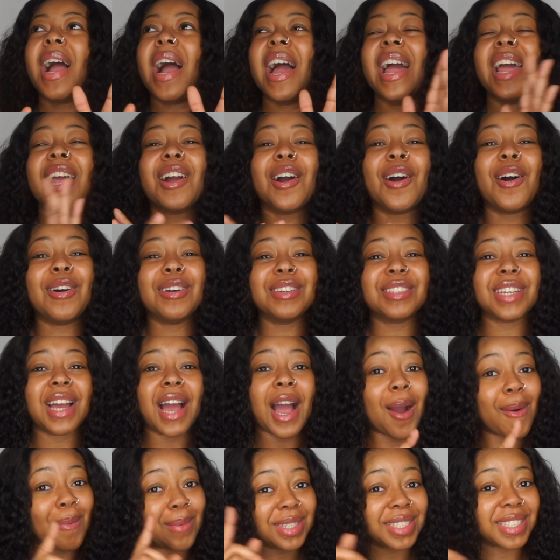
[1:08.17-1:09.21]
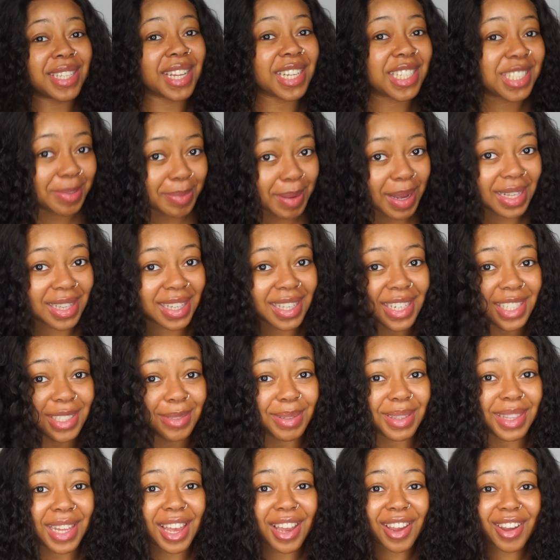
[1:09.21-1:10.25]
I ain't gonna hold y'all, I wasn't expecting this
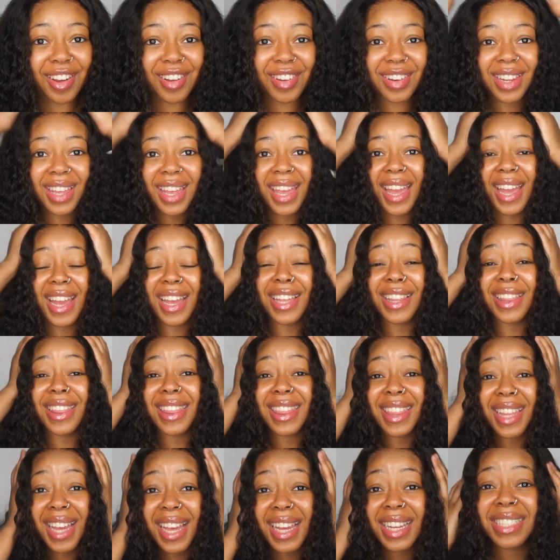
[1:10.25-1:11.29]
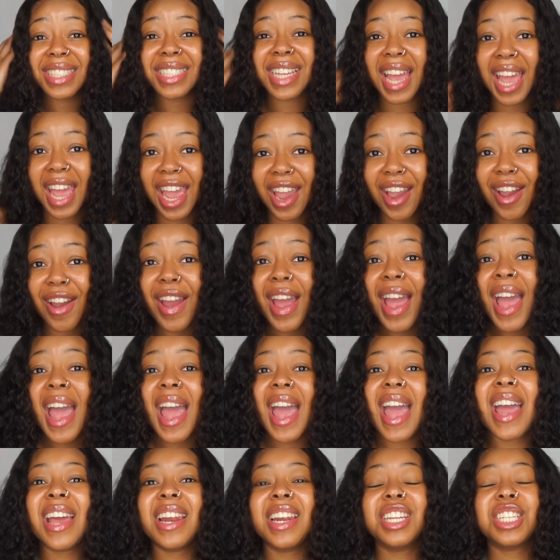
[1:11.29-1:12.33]
with their curly hair. This hair,
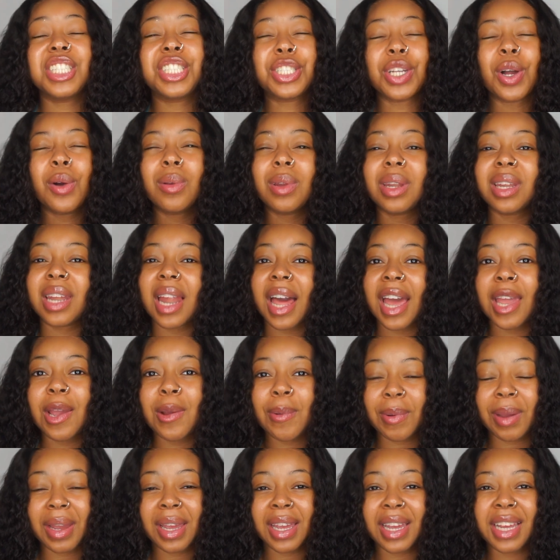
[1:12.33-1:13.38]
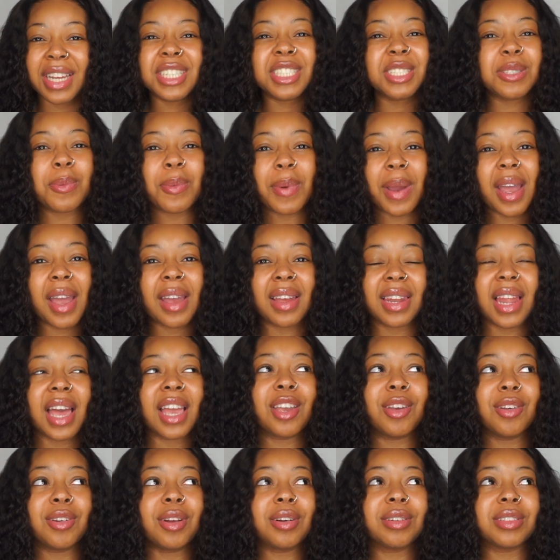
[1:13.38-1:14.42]
and it's so lightweight. It's weird.
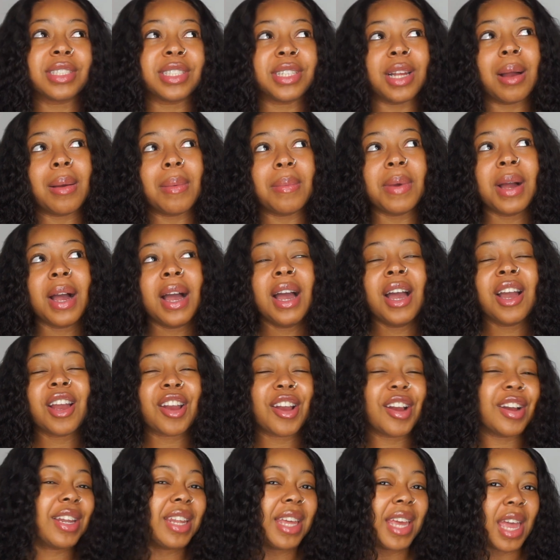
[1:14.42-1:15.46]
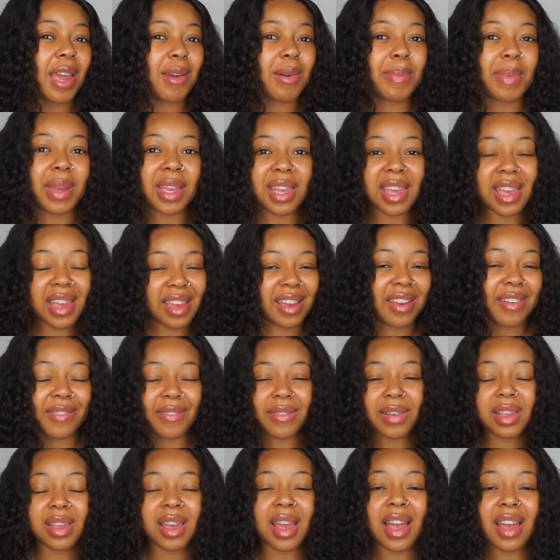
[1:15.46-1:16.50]
Like, you know, some curly hair will make
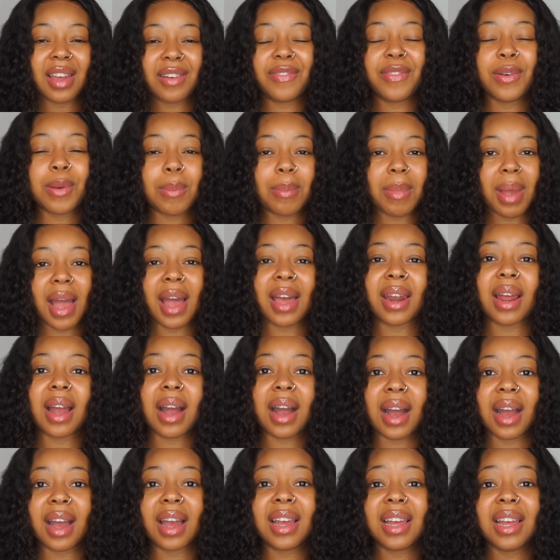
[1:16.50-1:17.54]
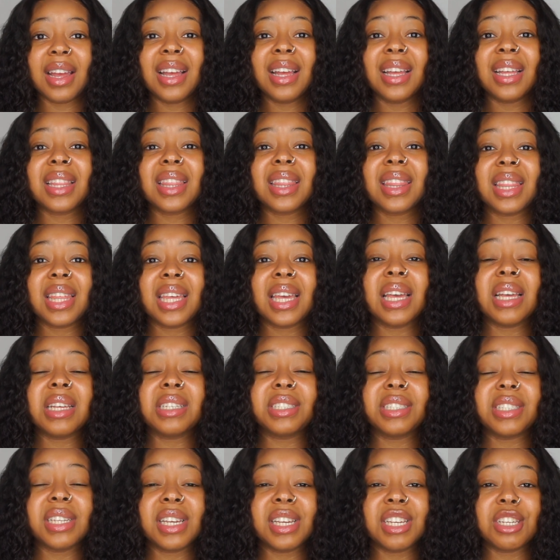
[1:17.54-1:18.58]
your head feel mad hot.
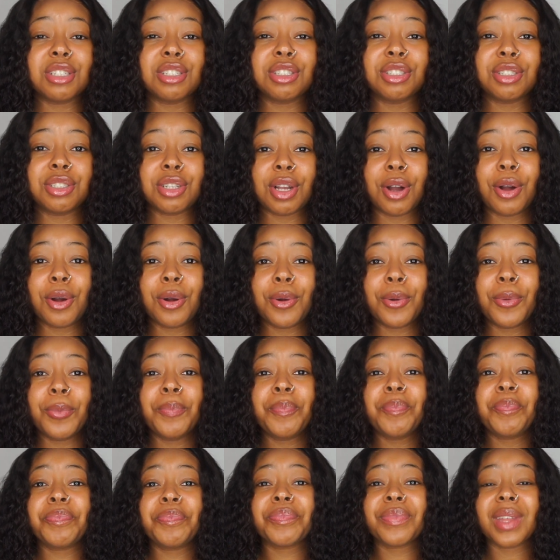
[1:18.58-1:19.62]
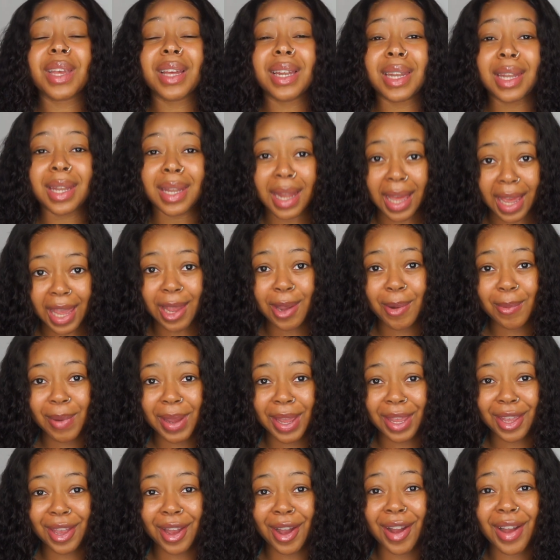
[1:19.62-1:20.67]
This is so
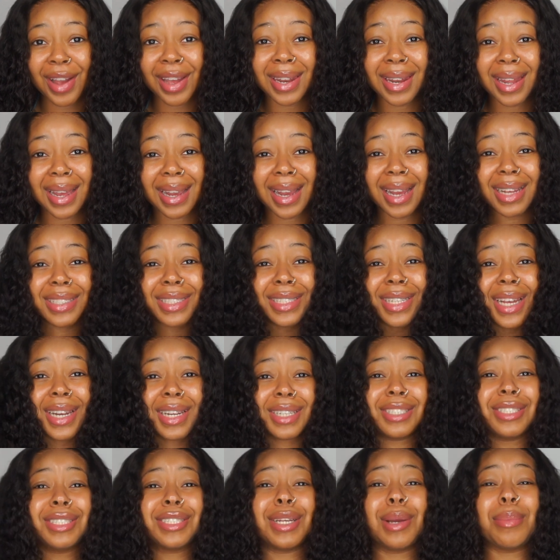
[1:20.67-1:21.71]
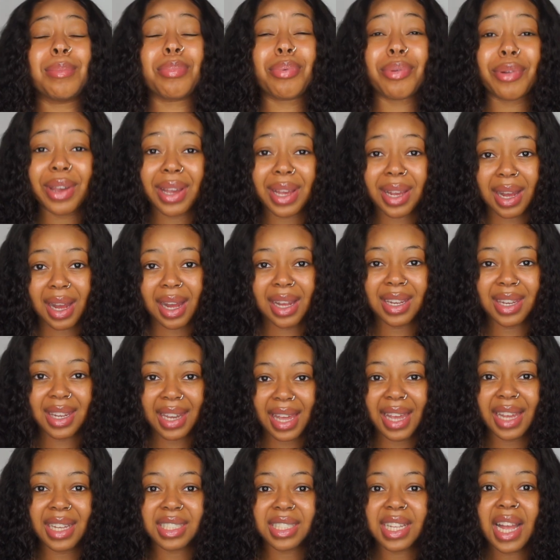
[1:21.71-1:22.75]
lightweight, y'all. And like I said, this is a pre-cut
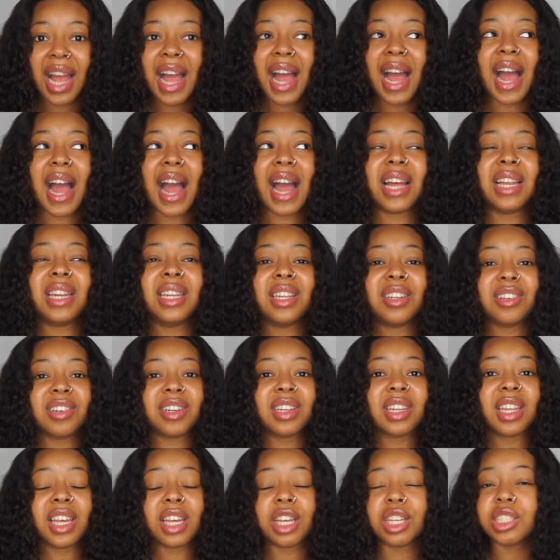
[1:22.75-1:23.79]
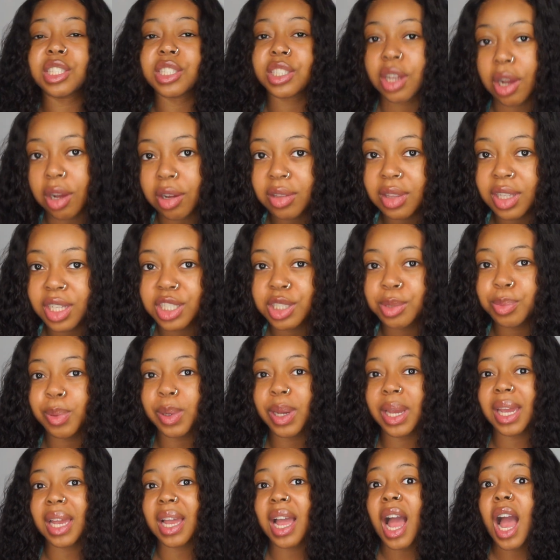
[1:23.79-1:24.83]
lace. I literally installed this
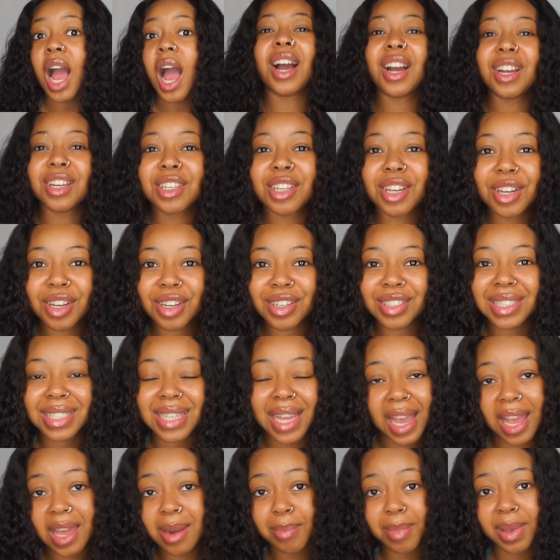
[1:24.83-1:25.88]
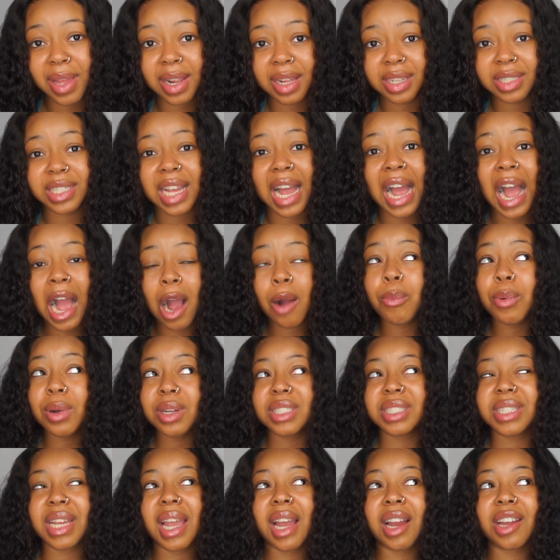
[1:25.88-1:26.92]
wig under 10 minutes. I would
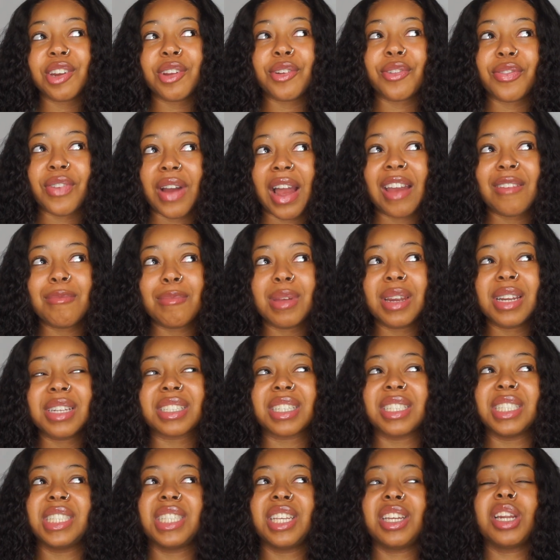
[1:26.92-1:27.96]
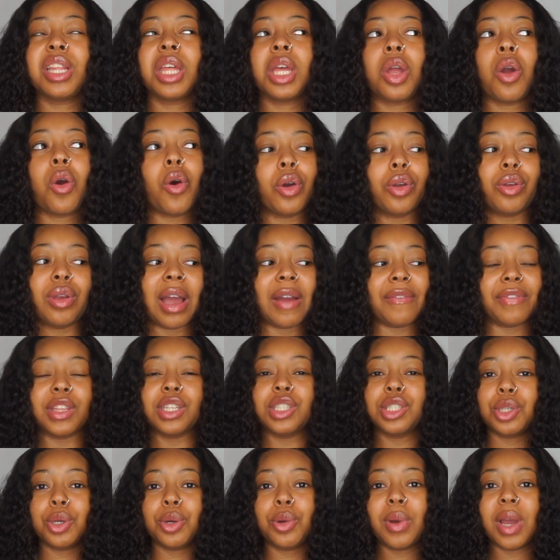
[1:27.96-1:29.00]
say under 5 minutes, because literally all you have to
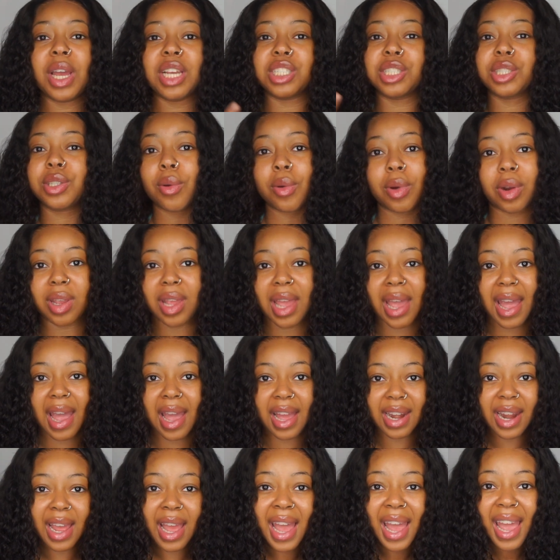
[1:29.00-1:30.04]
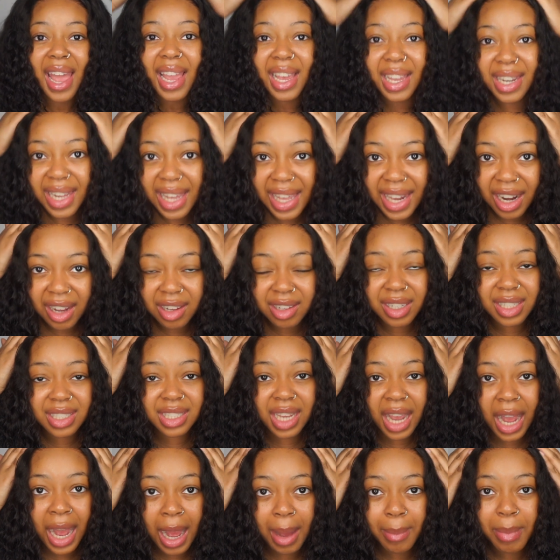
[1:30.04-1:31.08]
do is throw it on your head and lay down the
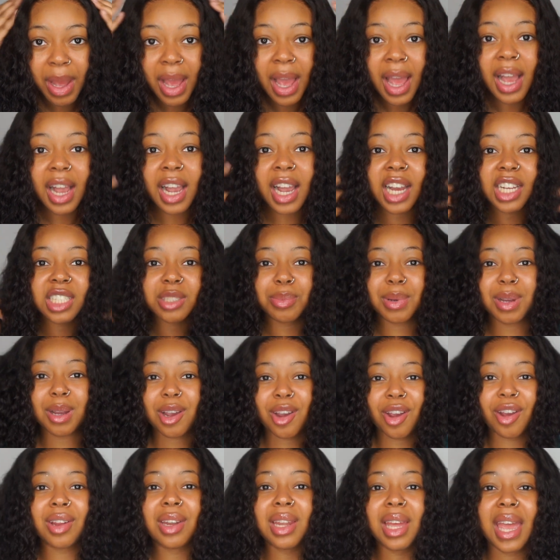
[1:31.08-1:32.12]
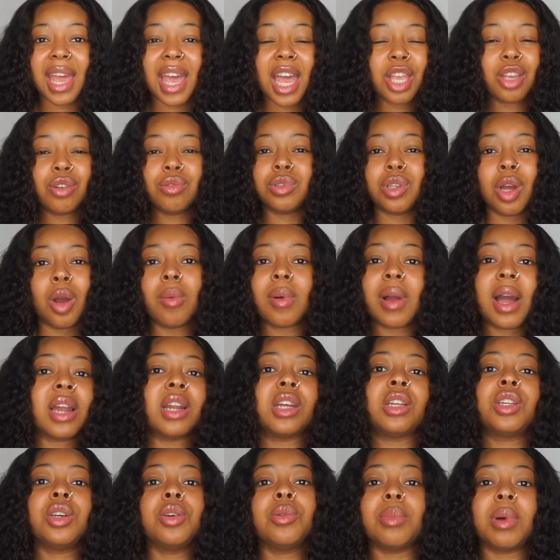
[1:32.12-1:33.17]
top. Because with curly hair, you don't
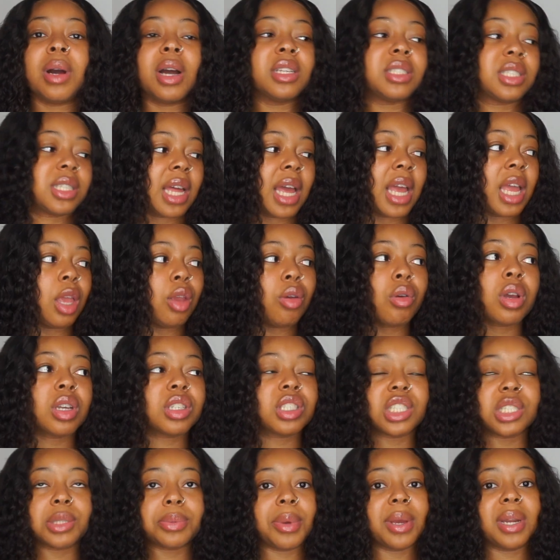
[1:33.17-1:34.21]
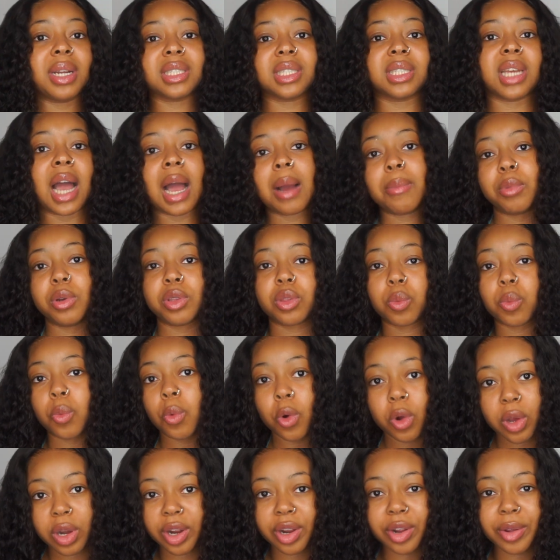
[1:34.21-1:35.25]
gotta do much. Like, you could just spray the top with
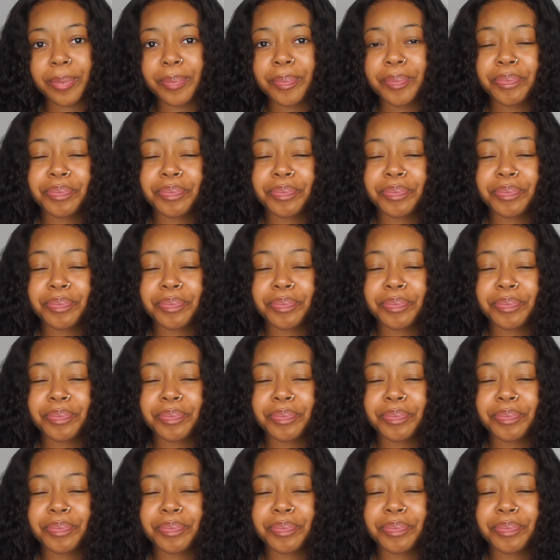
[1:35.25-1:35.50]
water